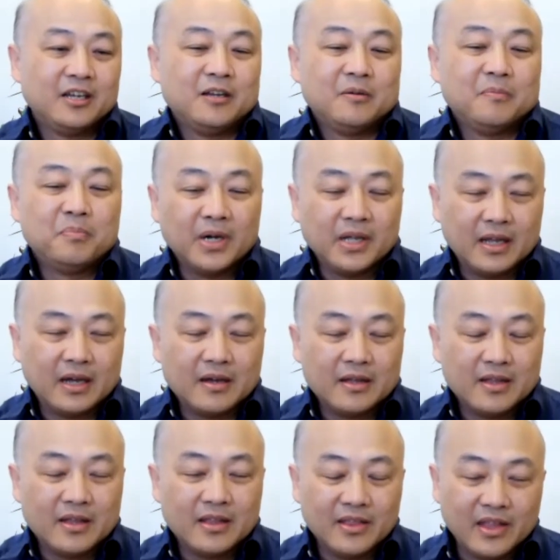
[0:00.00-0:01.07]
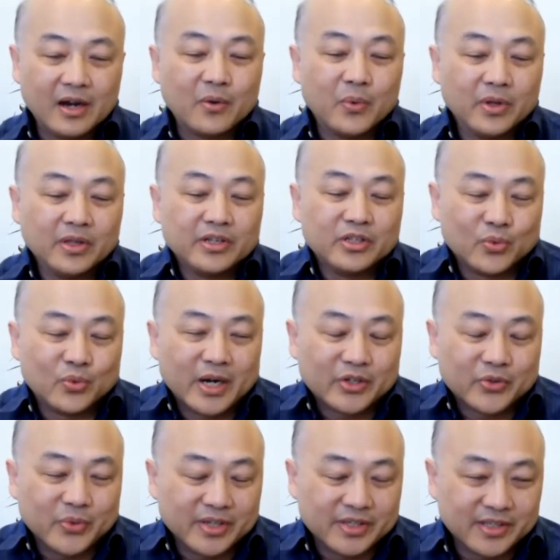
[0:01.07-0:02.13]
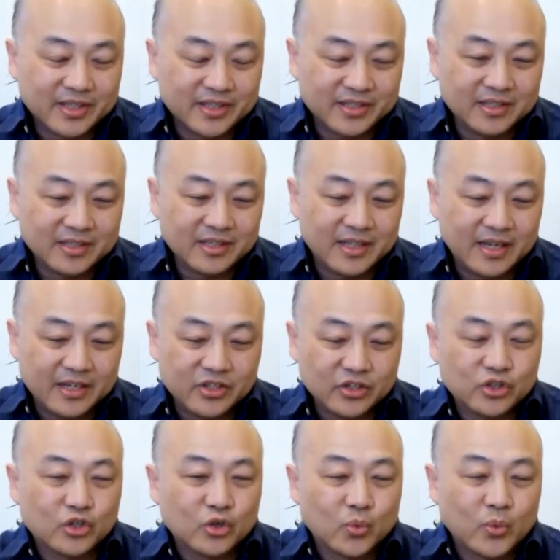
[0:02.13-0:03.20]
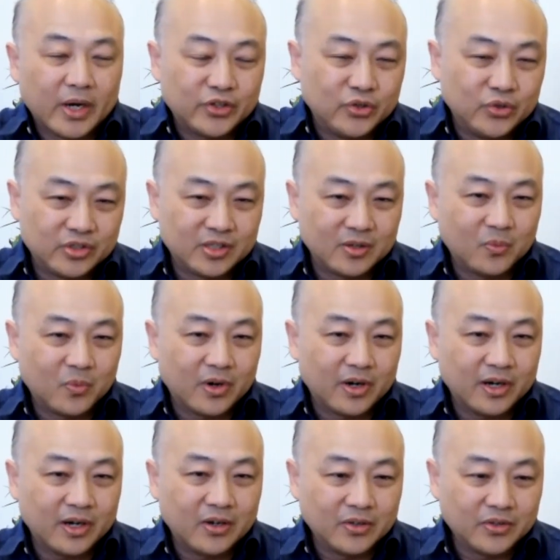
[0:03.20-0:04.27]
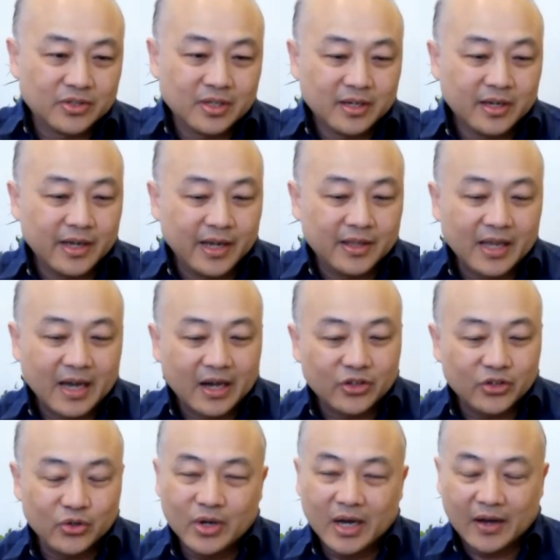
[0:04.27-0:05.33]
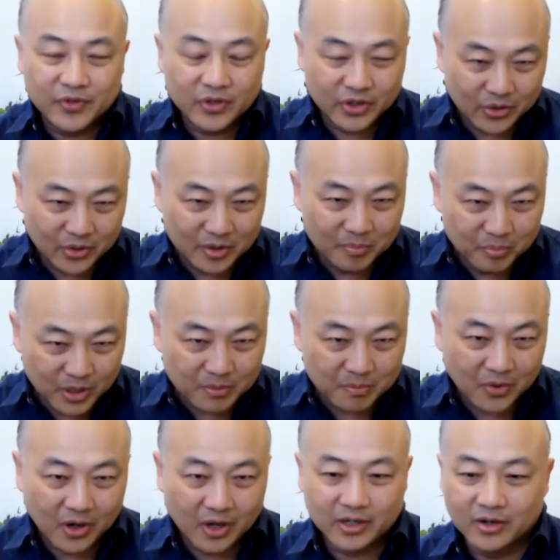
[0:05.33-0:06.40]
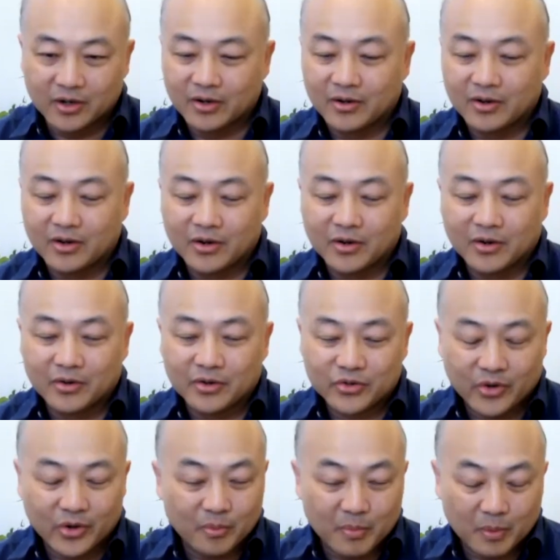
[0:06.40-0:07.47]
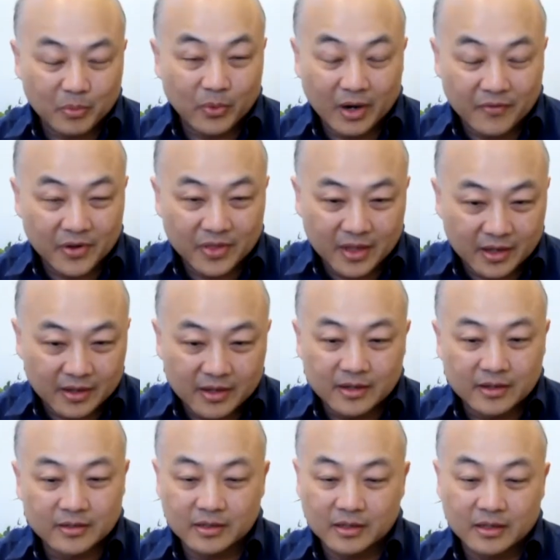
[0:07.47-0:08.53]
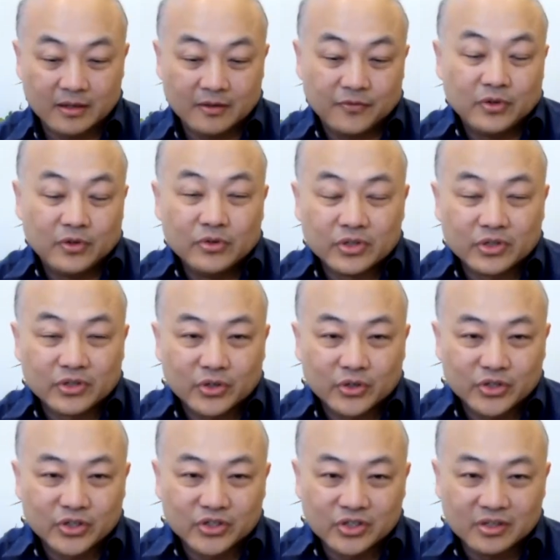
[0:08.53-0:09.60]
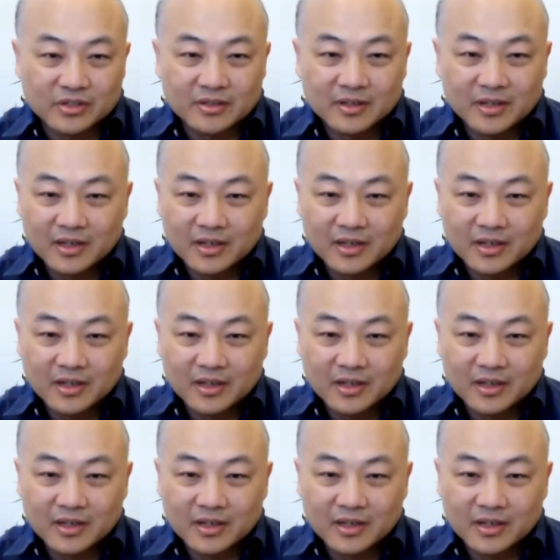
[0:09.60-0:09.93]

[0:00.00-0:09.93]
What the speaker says: but they're really directory assistance and they just direct you somewhere else. And now you have to go and bookmark or try to remember where everything is. And if you use a search engine,